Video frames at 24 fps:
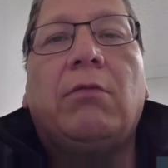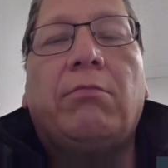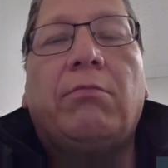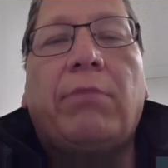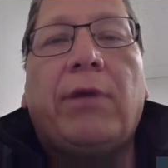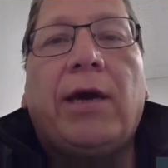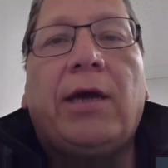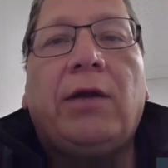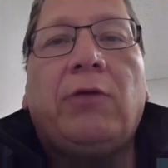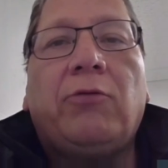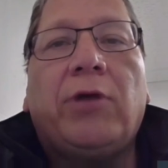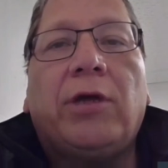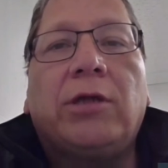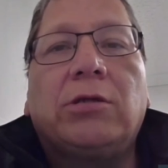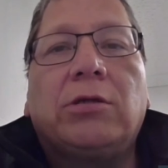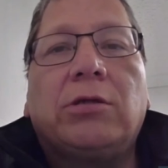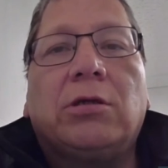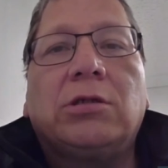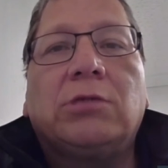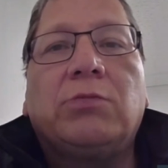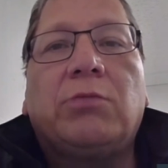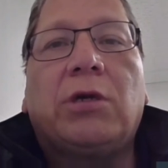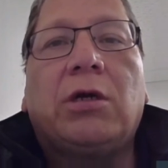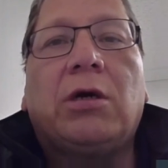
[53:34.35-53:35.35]
band
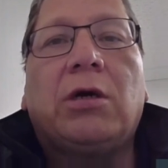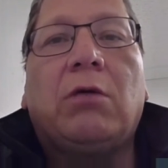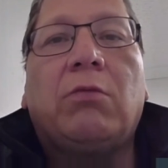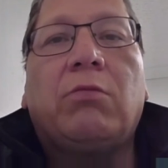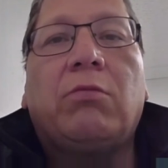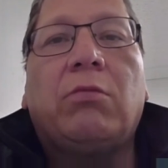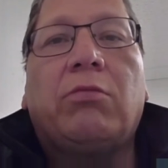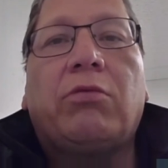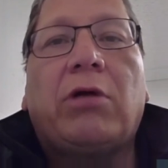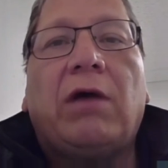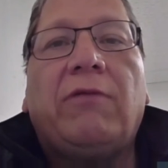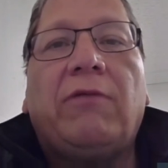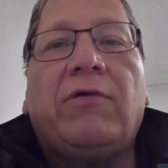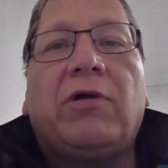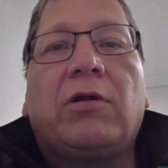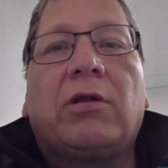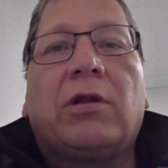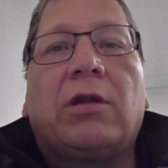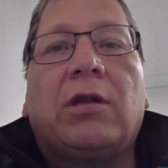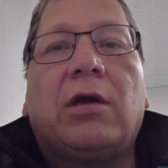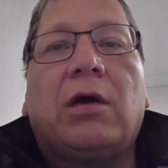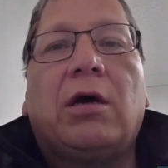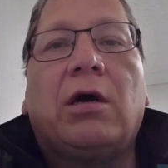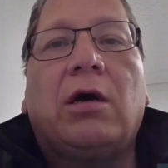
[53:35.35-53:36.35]
rentals, but private
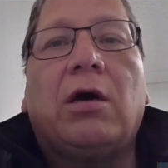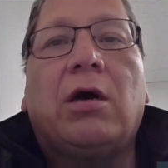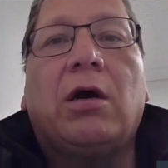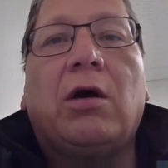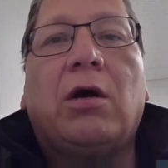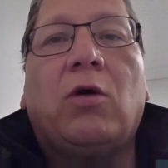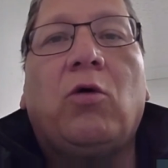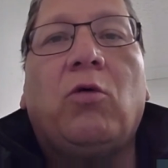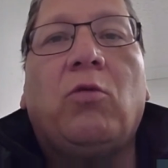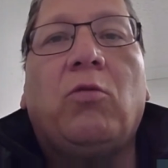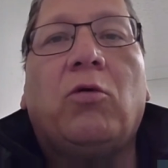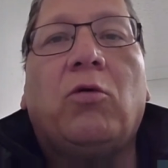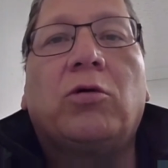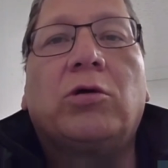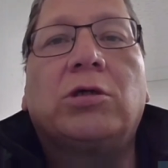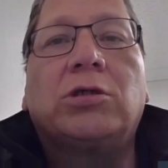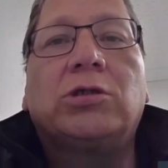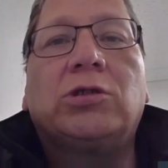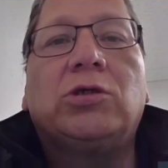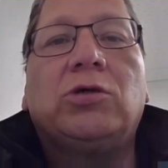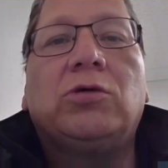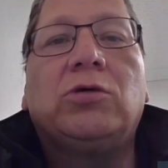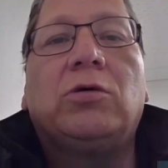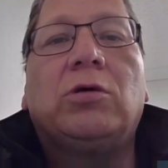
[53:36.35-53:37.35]
homeowners
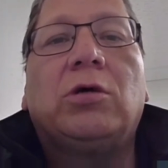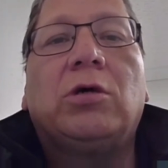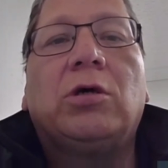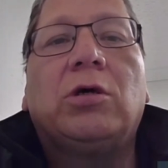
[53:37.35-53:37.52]
too.